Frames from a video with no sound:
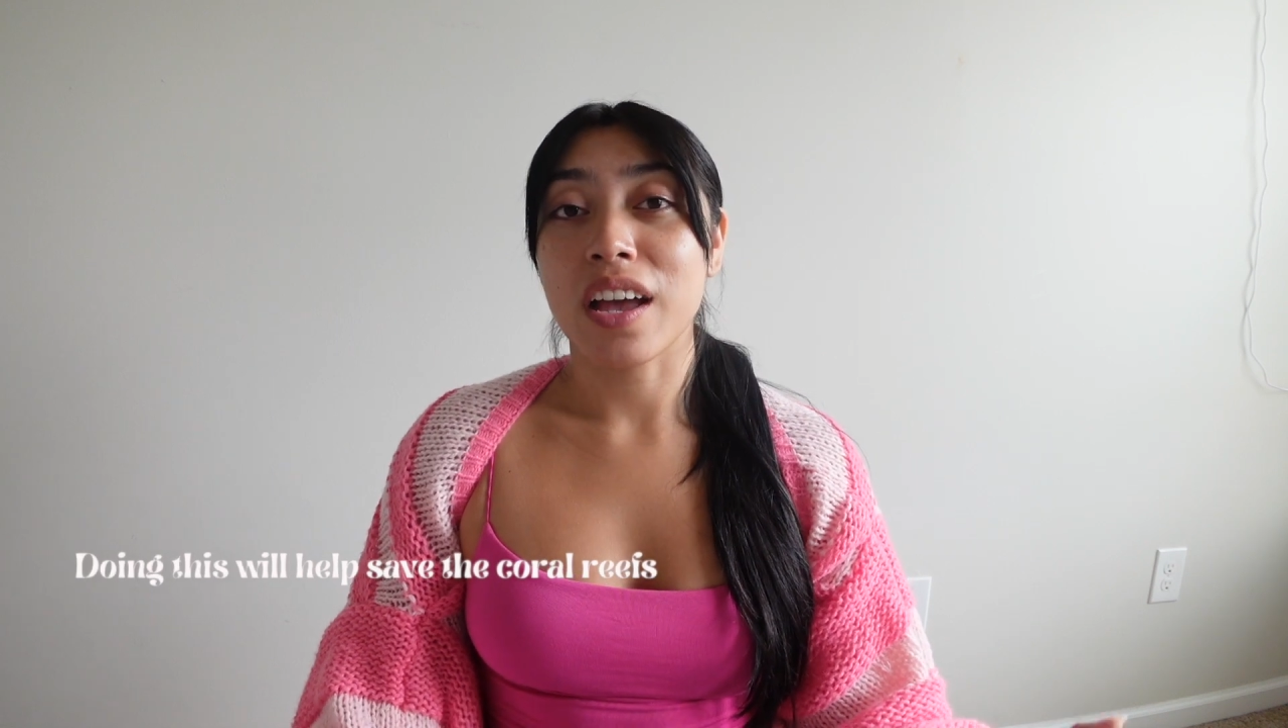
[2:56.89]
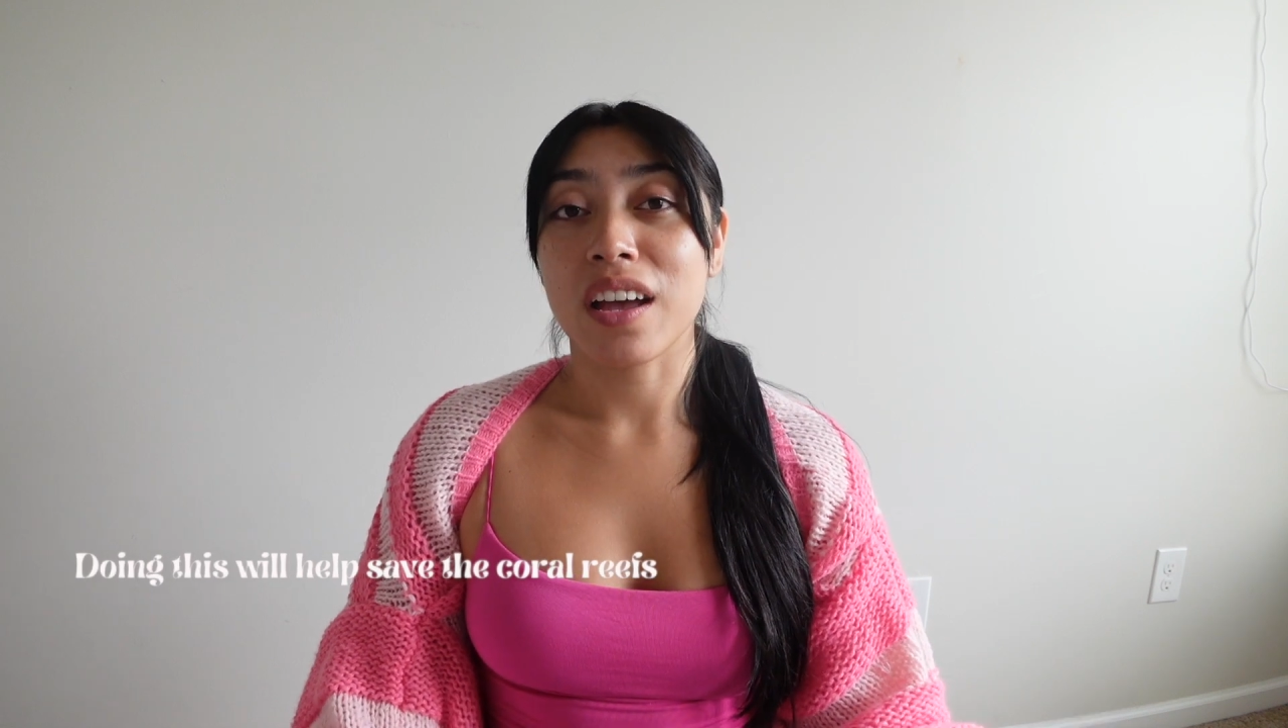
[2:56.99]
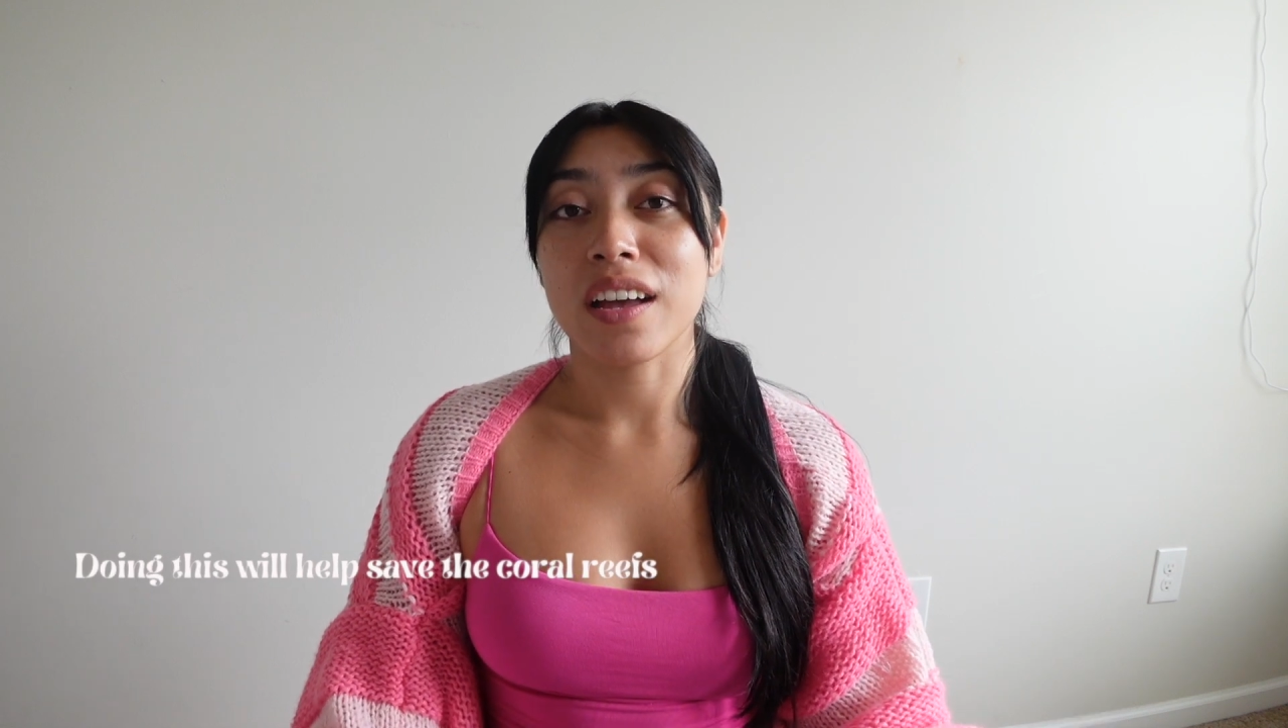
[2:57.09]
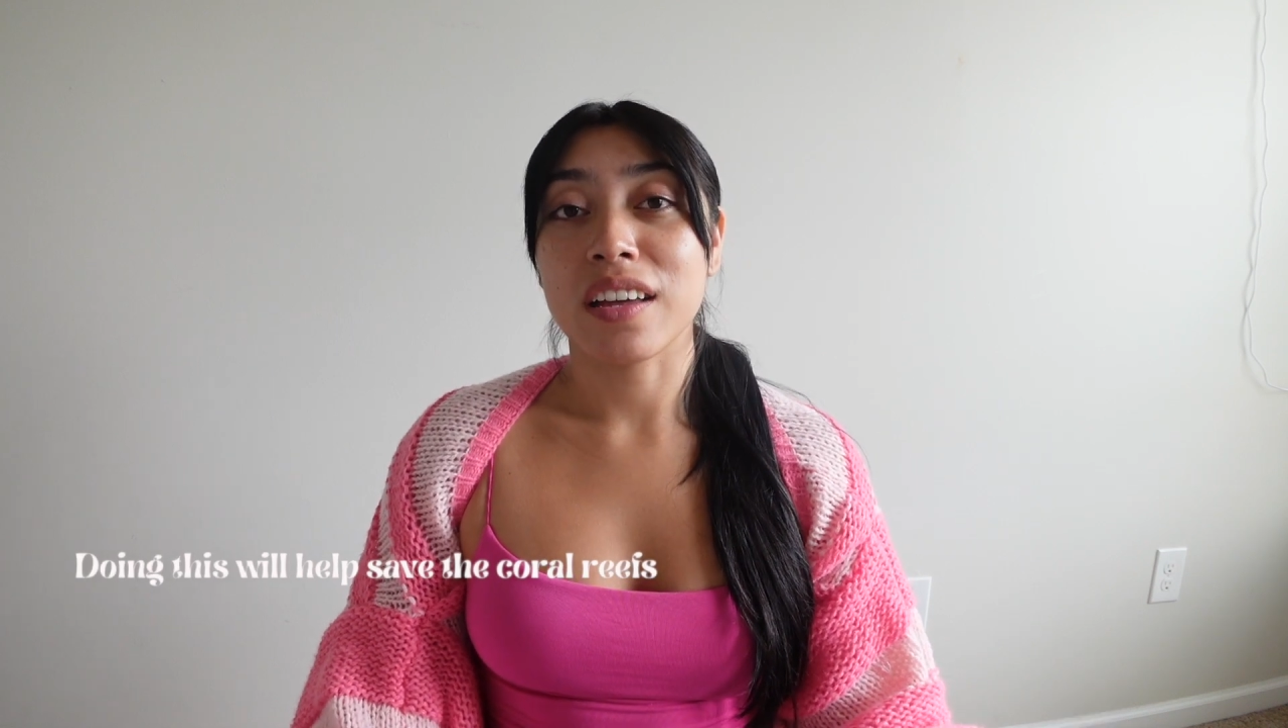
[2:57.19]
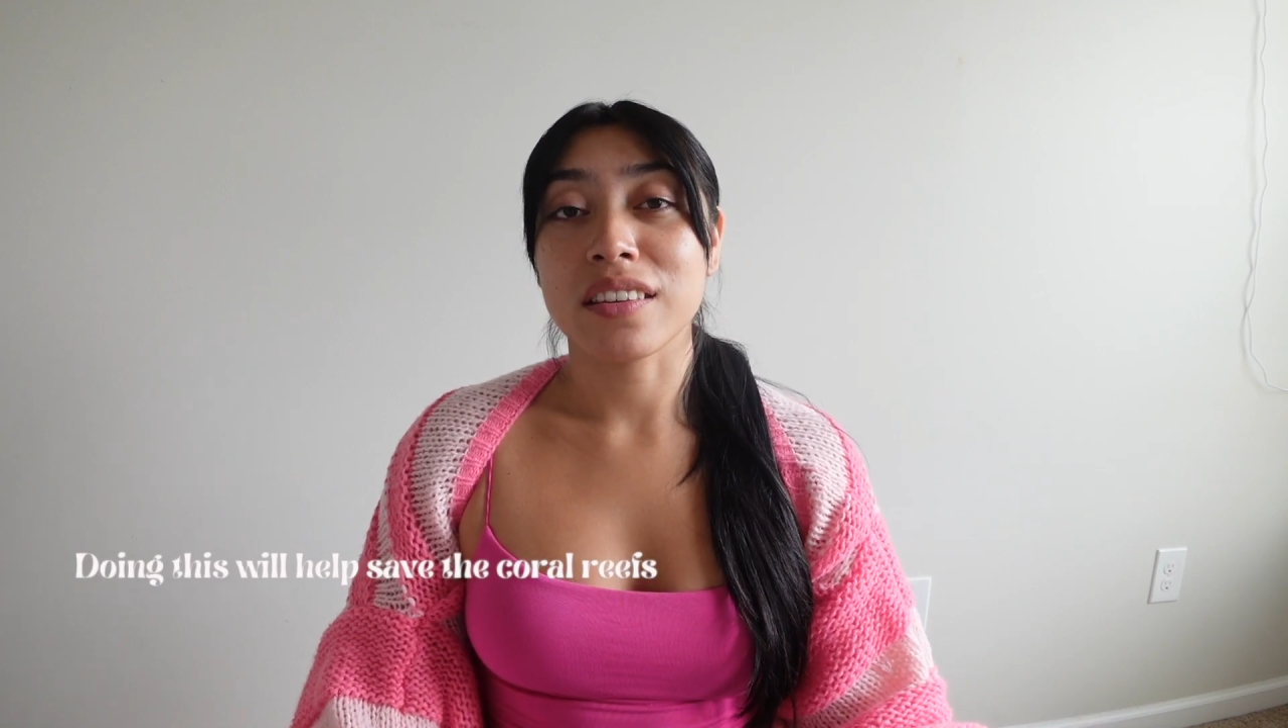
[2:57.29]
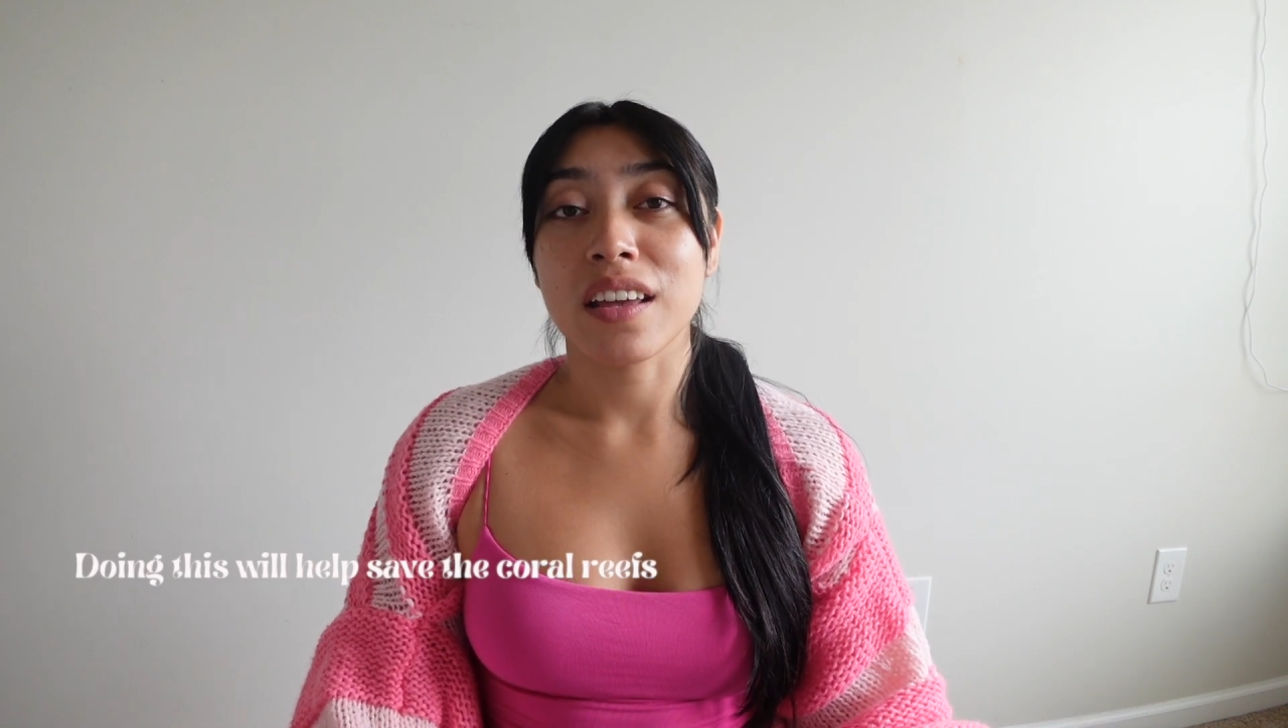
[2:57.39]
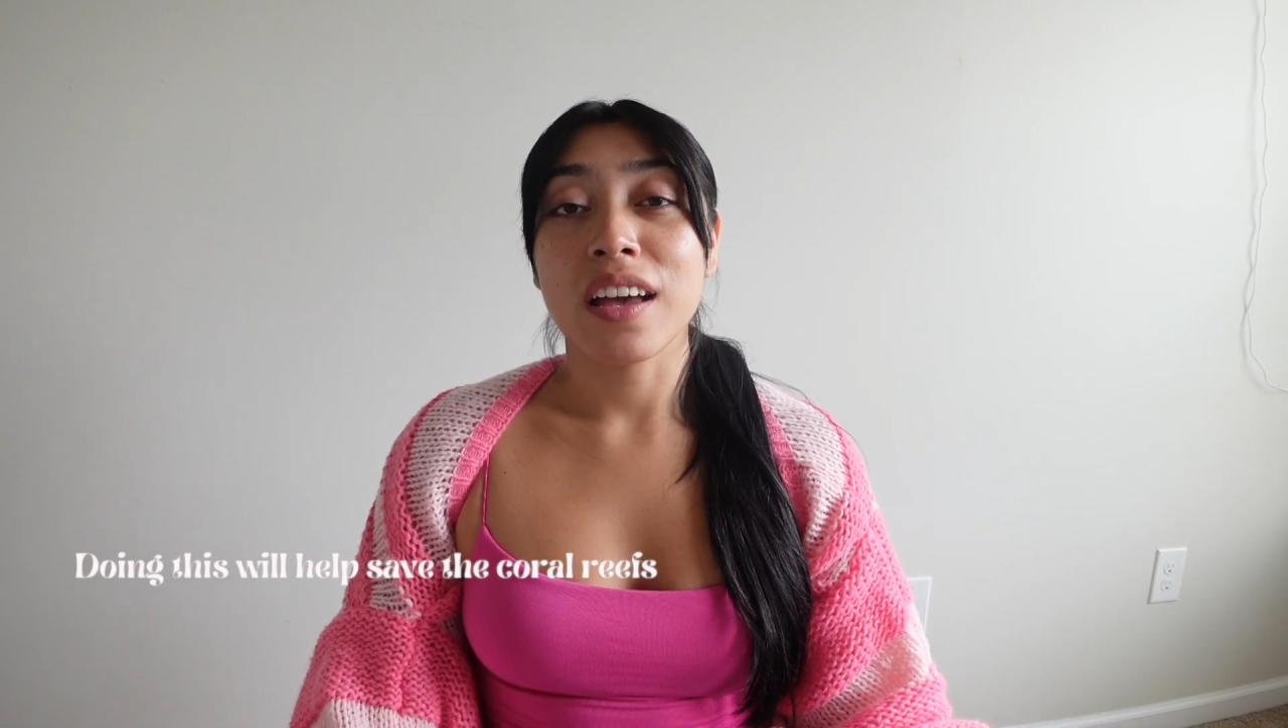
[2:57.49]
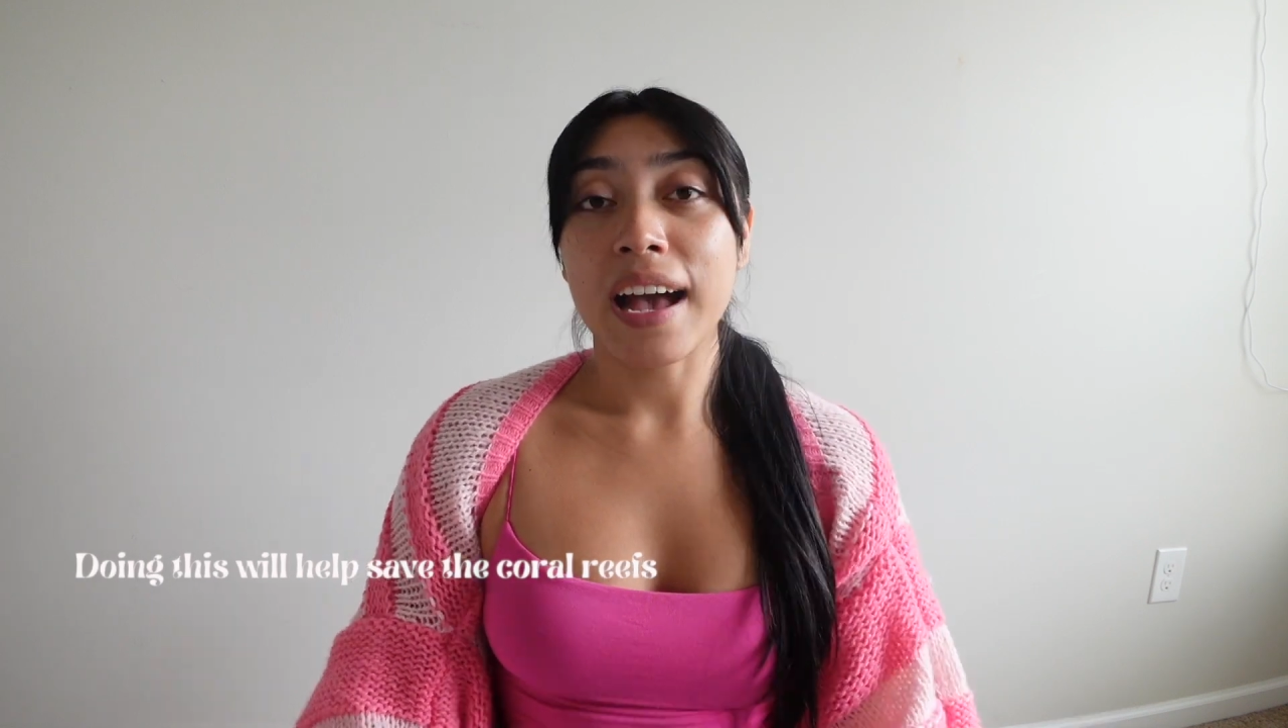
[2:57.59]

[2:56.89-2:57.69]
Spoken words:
and